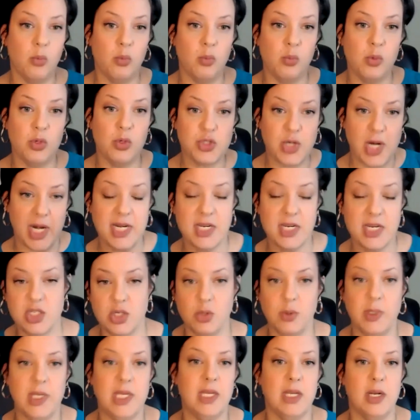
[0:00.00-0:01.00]
we'll try to
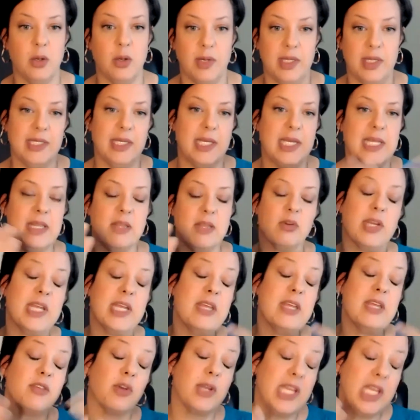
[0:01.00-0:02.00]
do,
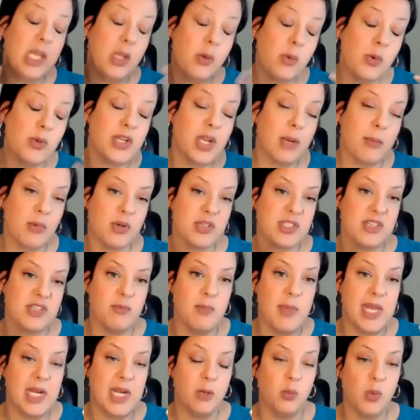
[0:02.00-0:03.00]
either equal numbers of
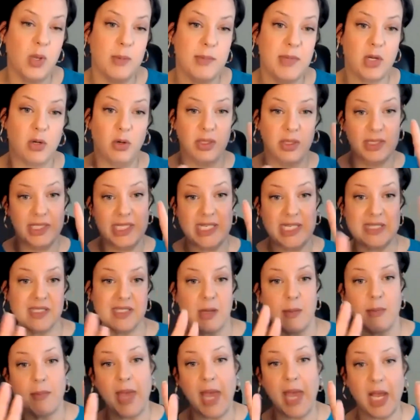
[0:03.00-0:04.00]
men and women, or at least
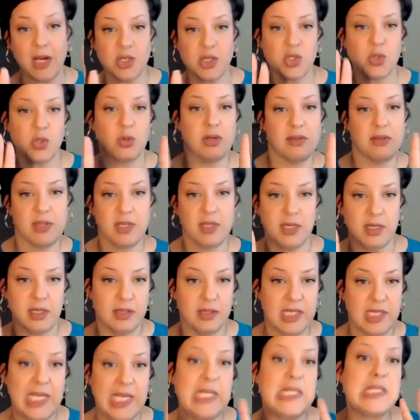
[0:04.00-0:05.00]
to match sort of
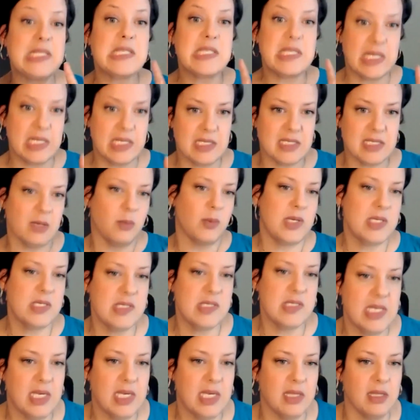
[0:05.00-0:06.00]
the incidence that we
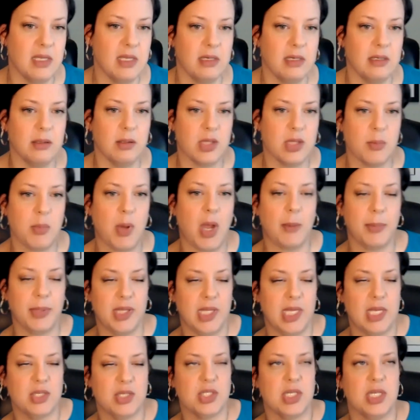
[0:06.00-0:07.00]
see in the
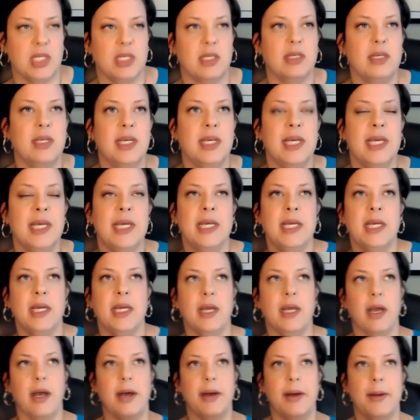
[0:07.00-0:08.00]
population.
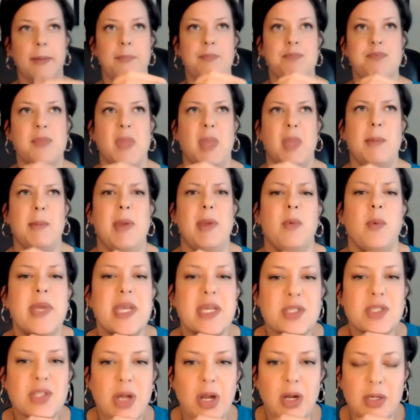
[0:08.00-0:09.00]
Maybe we
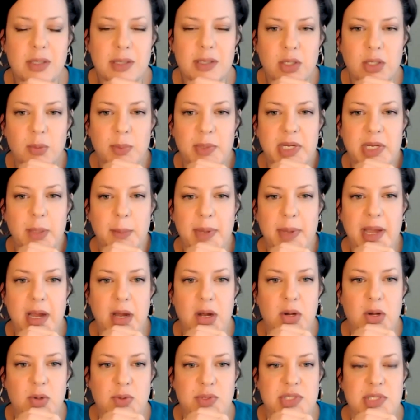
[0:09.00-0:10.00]
can talk a little bit
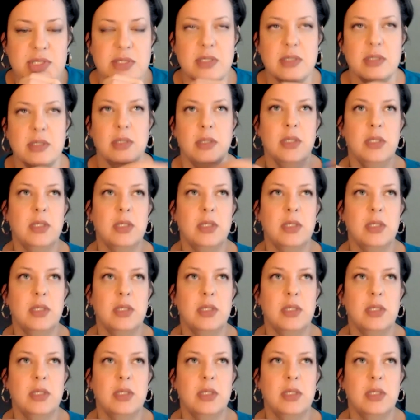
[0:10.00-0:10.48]
about